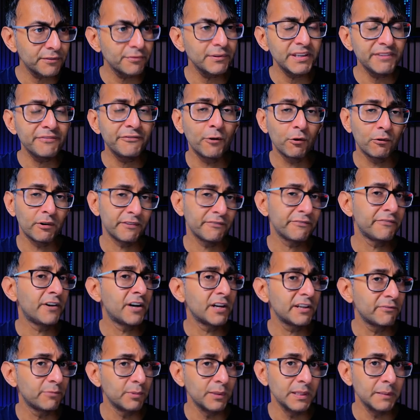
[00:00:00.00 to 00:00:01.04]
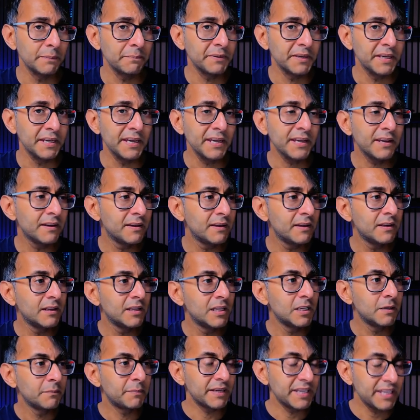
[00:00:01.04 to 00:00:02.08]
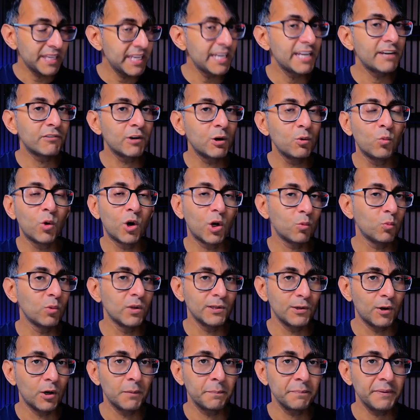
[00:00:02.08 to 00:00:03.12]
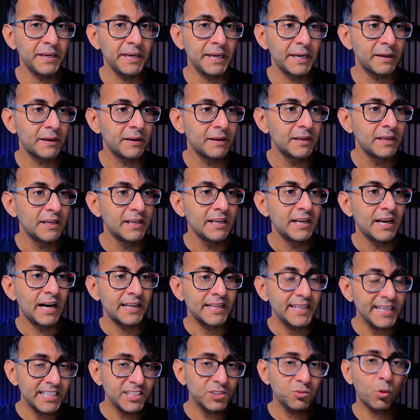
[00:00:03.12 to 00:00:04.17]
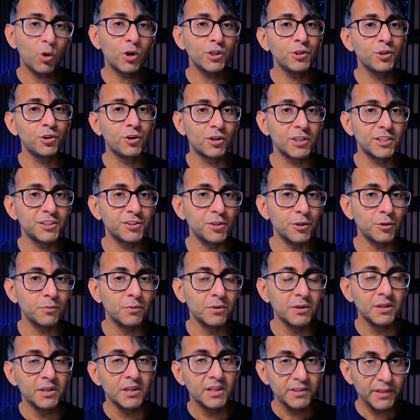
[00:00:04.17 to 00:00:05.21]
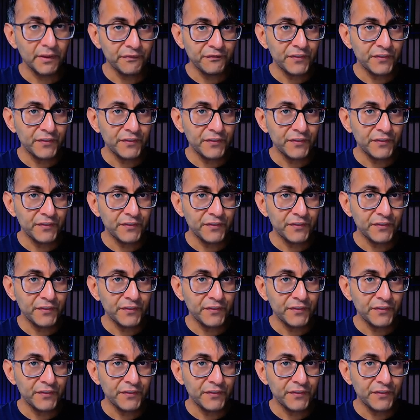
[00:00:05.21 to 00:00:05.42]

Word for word: 3, 4, and 5 will appear, but Hero 1 will not appear. And here's what you got to do. The